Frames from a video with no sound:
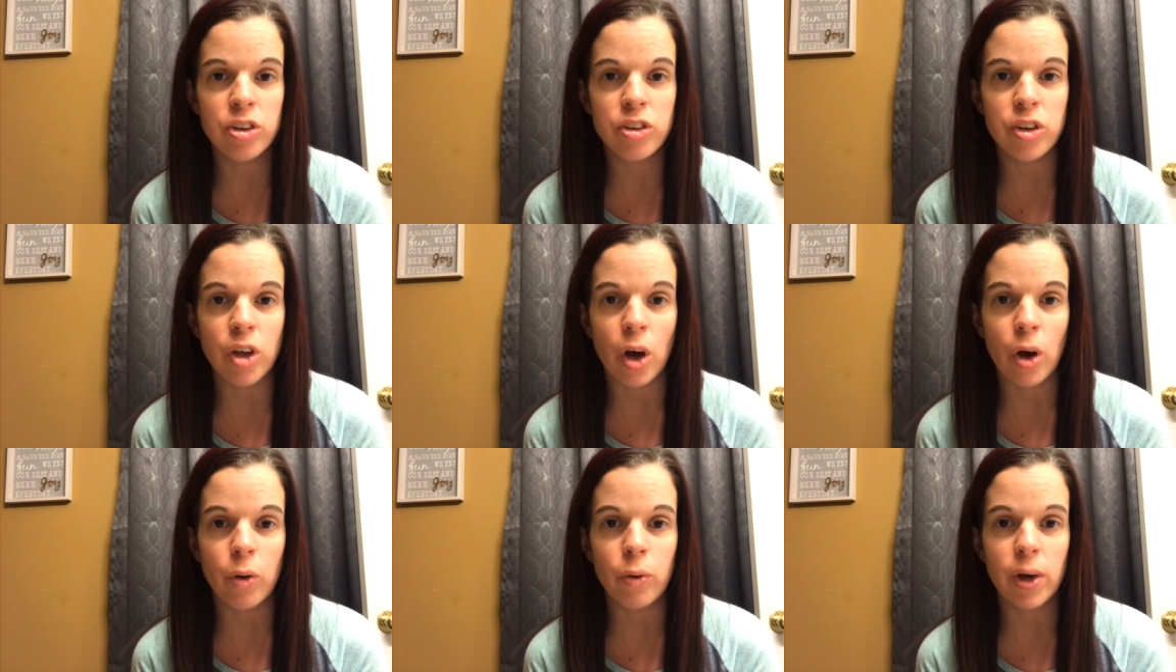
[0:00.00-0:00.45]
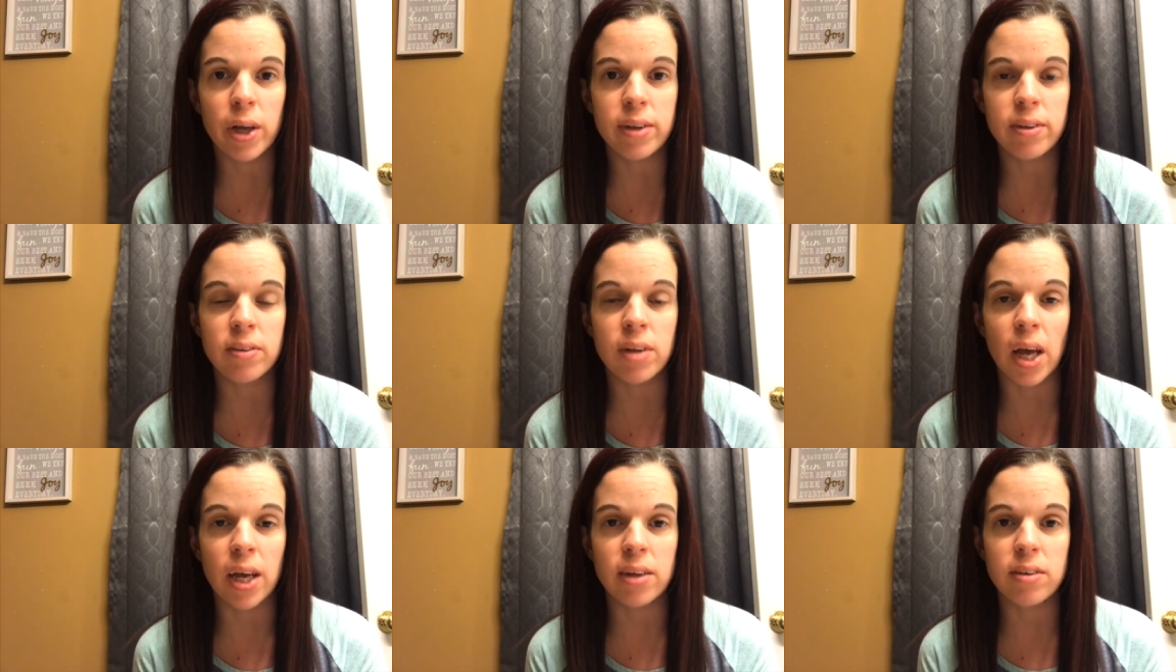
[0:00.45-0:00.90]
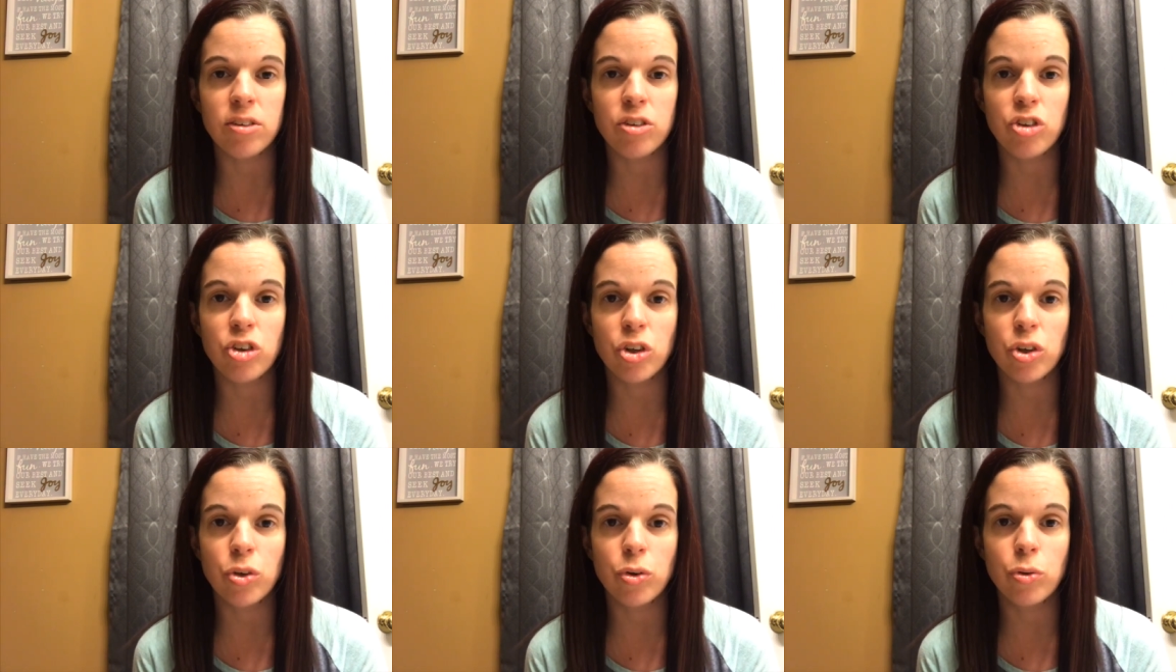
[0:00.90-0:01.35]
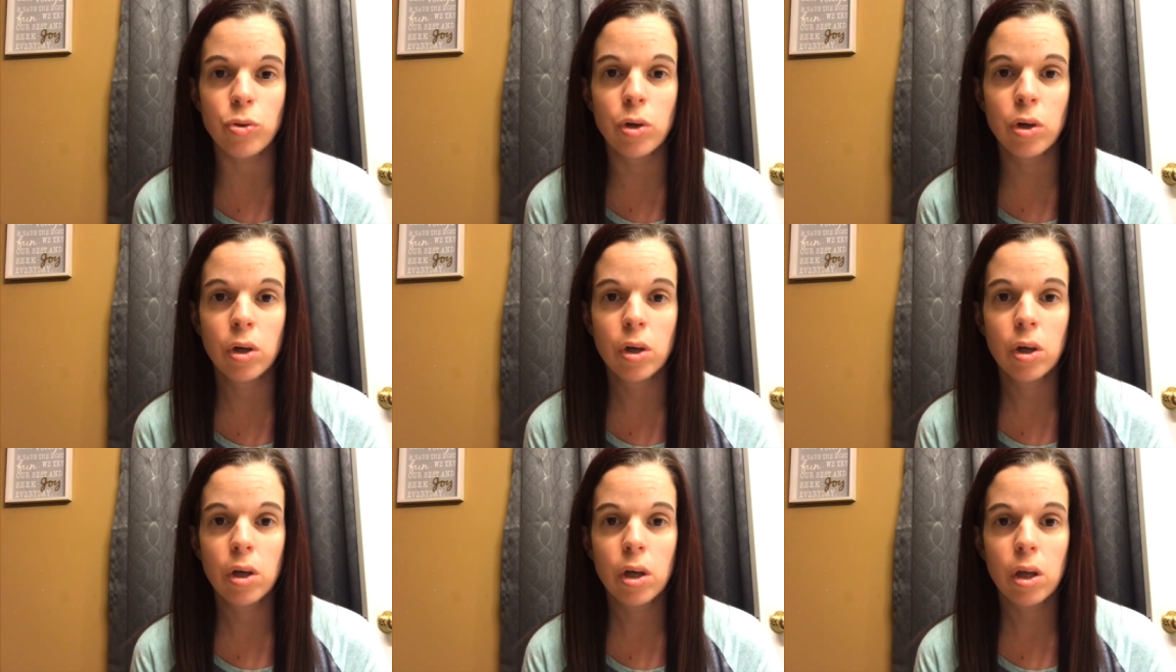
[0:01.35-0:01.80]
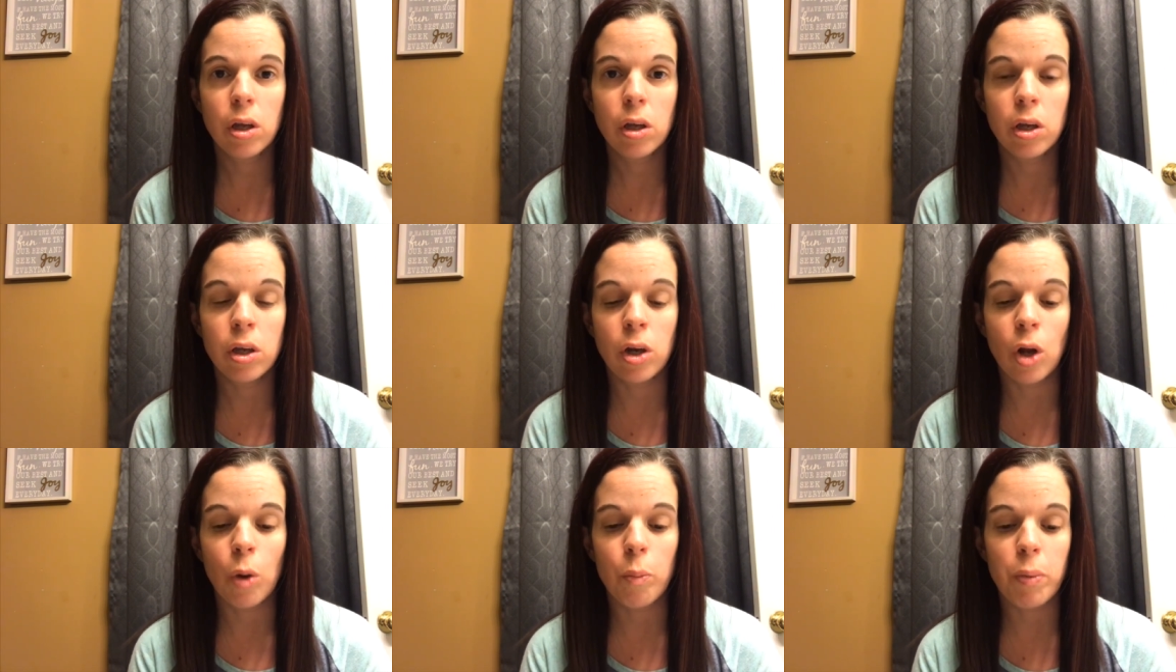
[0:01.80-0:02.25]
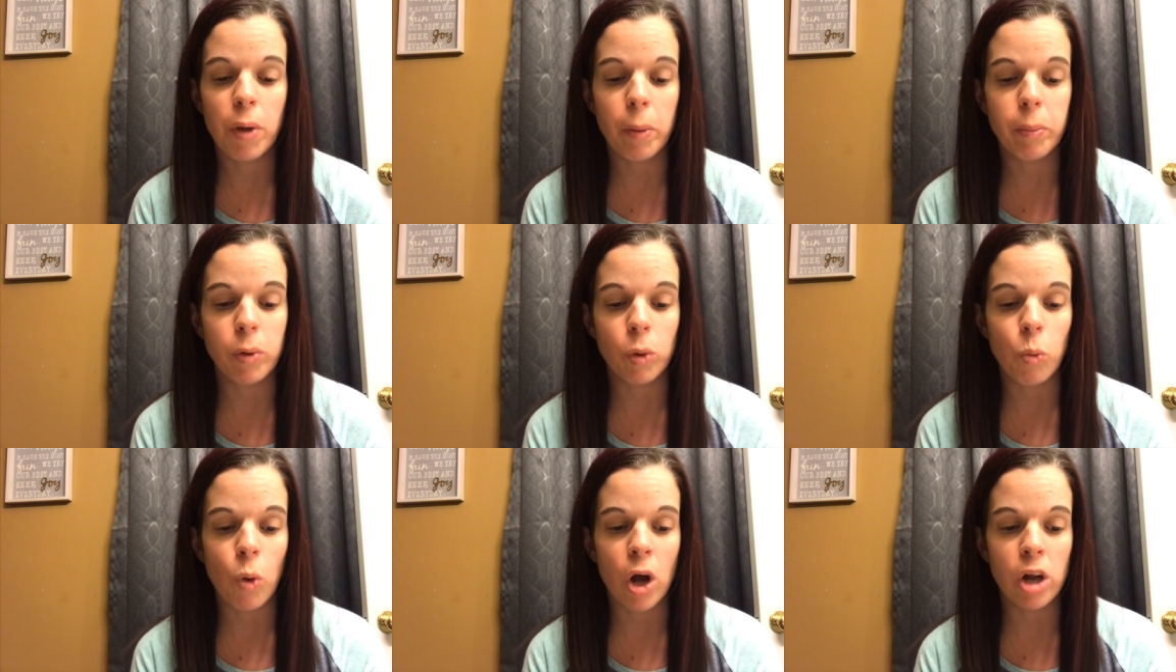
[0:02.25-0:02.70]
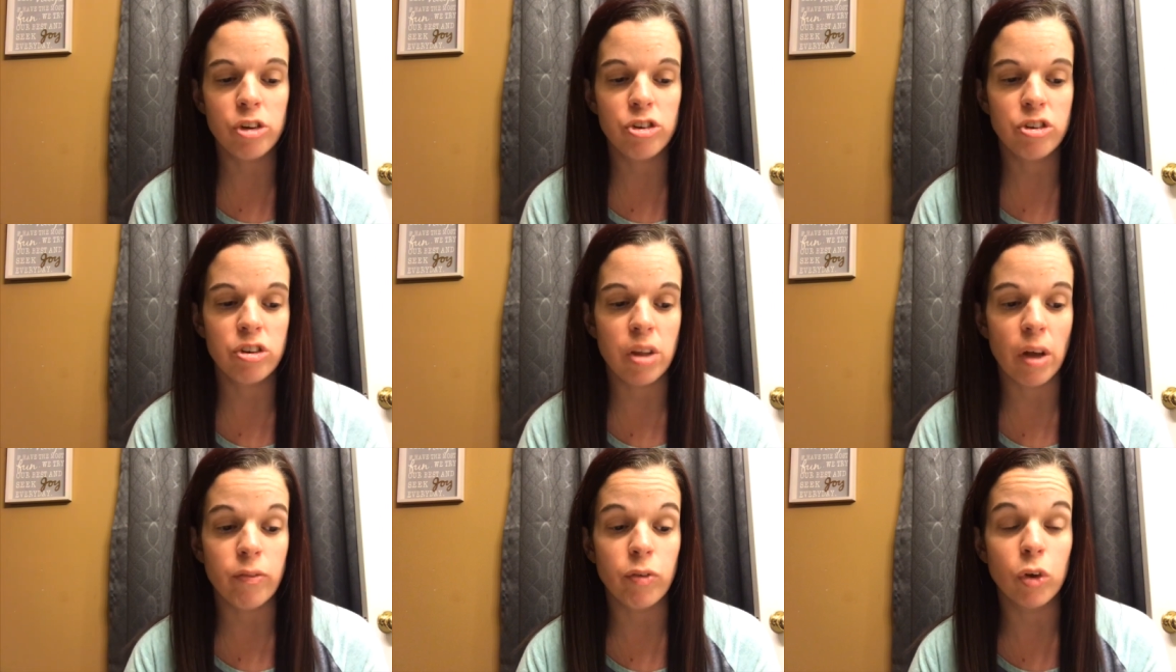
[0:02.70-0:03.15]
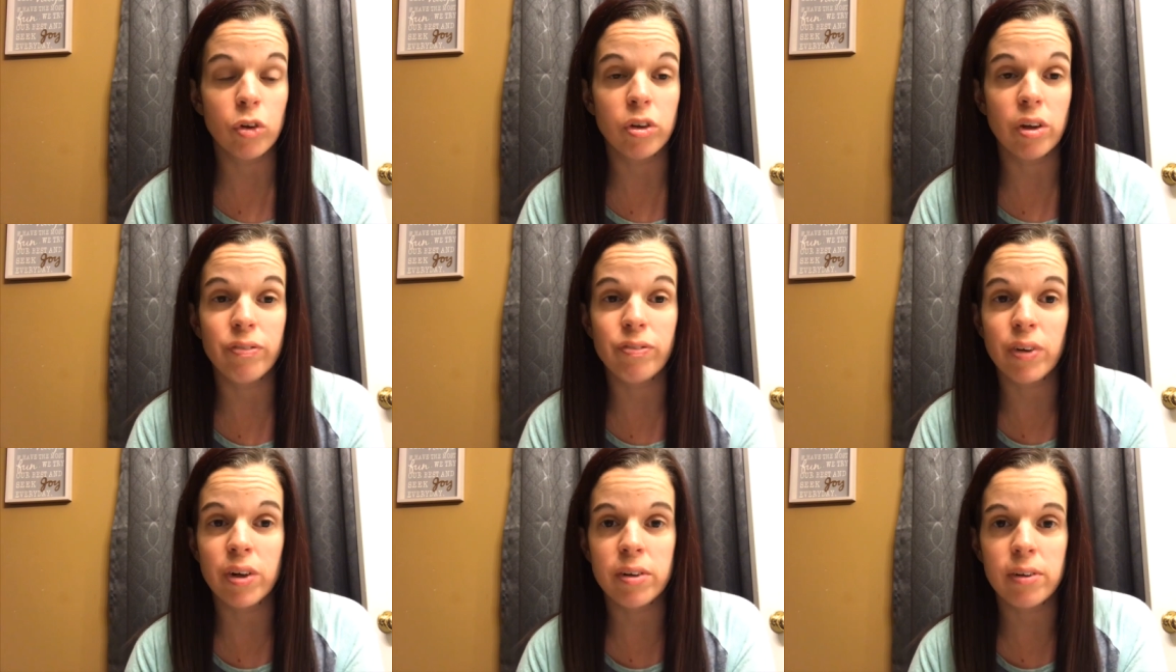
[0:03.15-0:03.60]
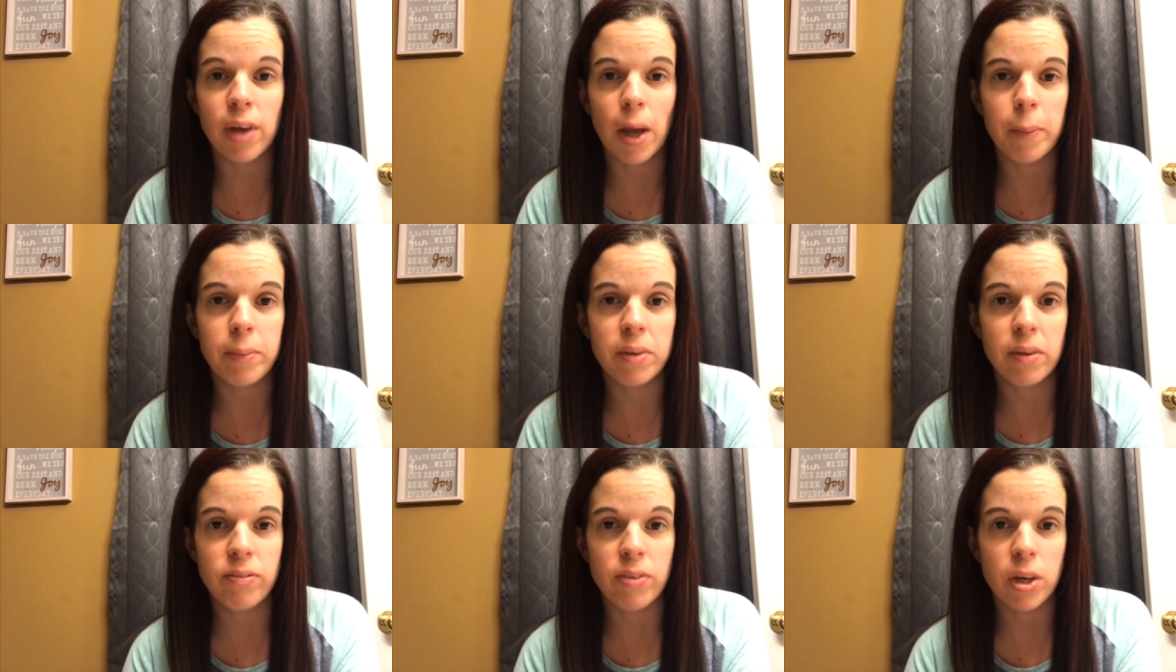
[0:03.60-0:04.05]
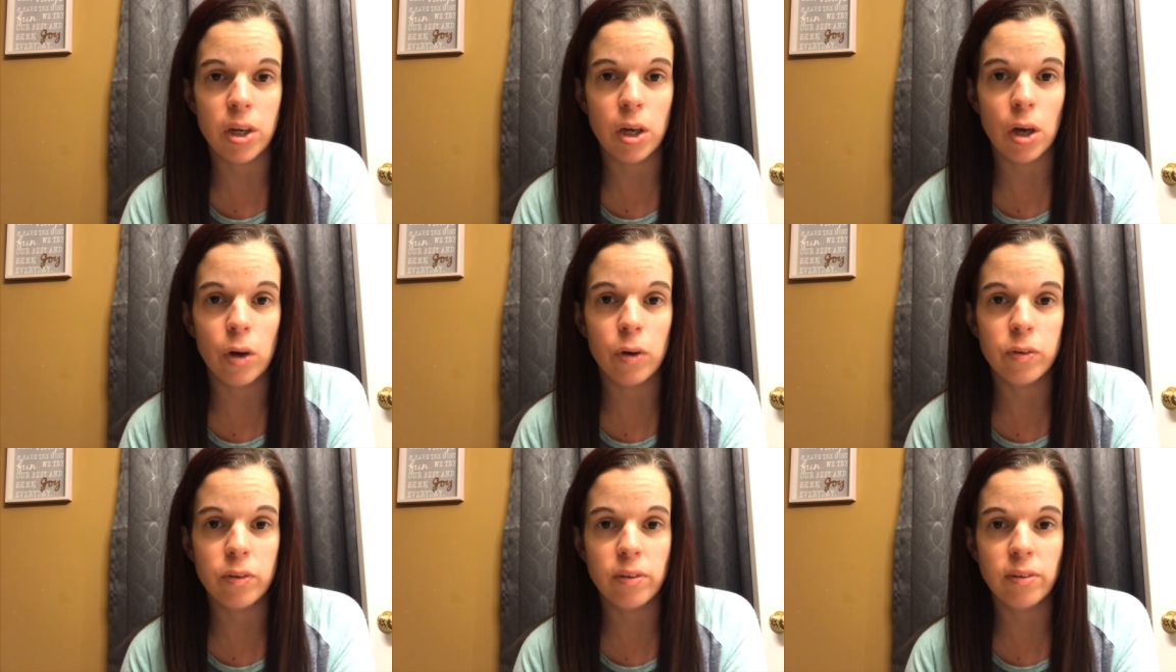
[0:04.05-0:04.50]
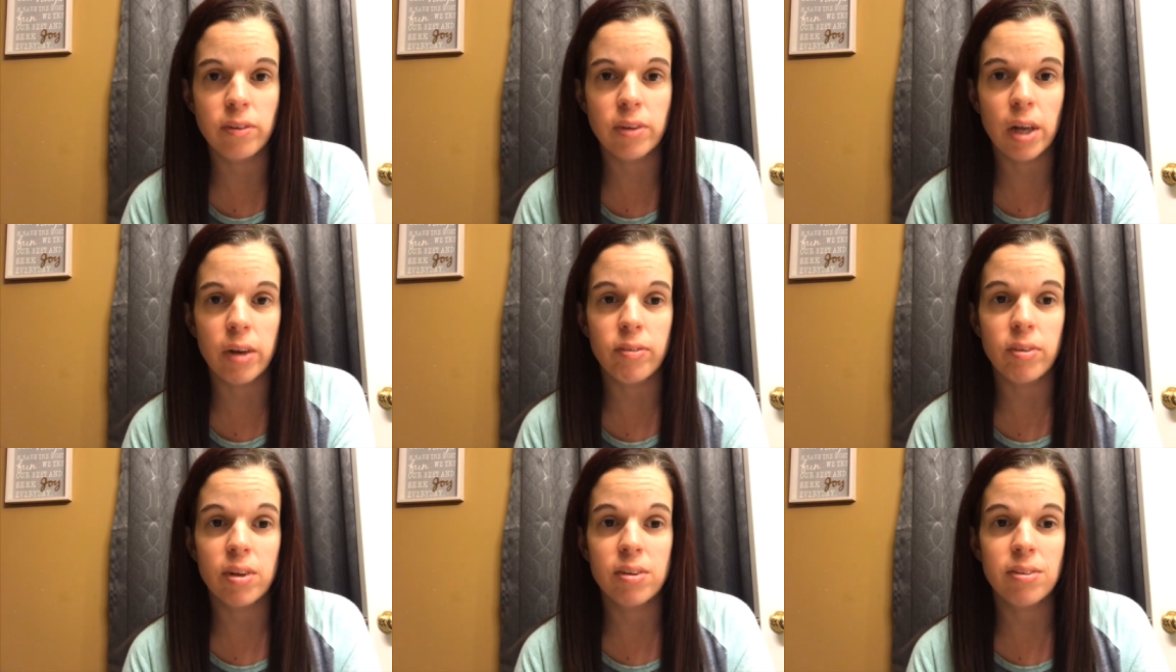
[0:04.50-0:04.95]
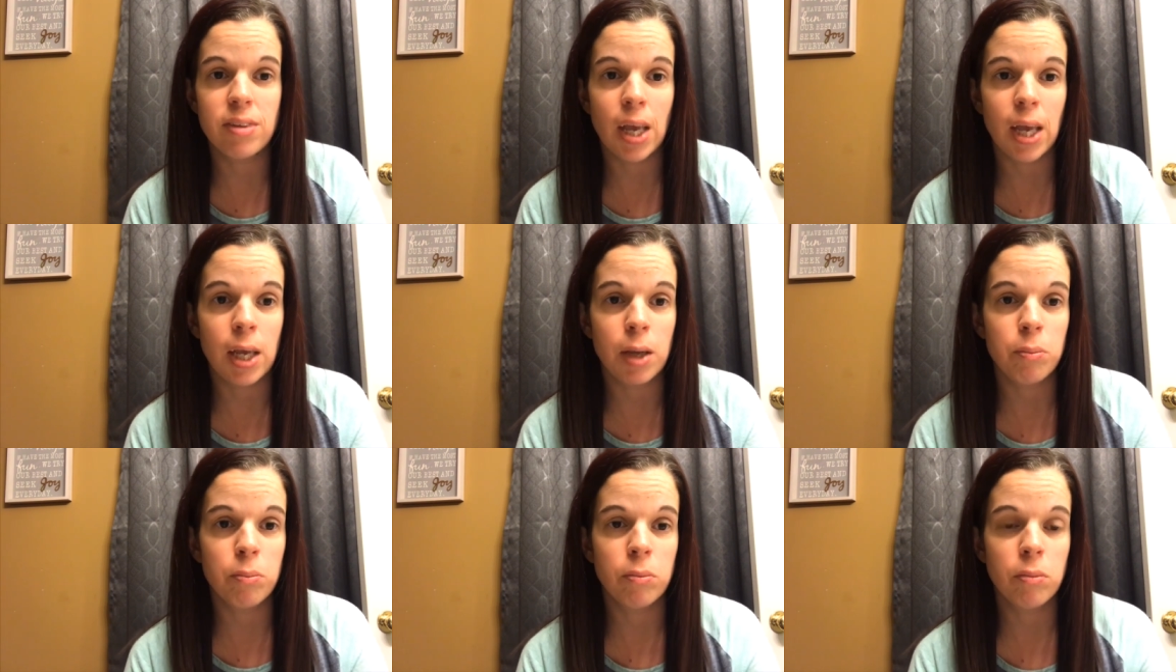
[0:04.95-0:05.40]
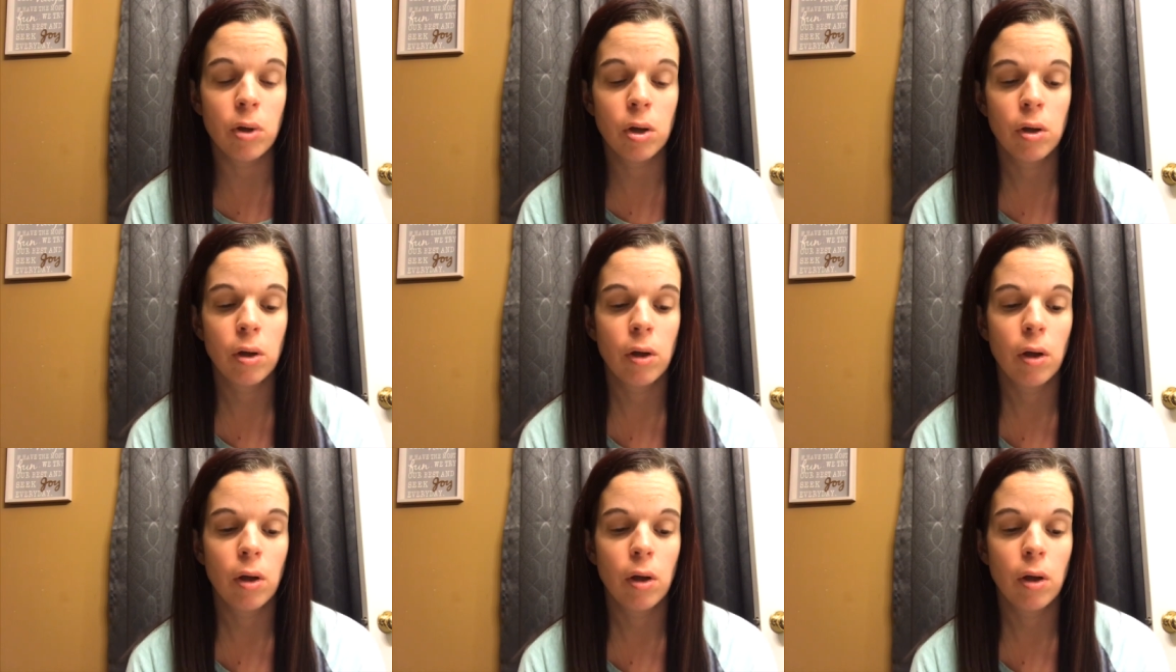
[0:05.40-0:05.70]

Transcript: So it's nice to, you know, be able to watch several different types of videos instead of the same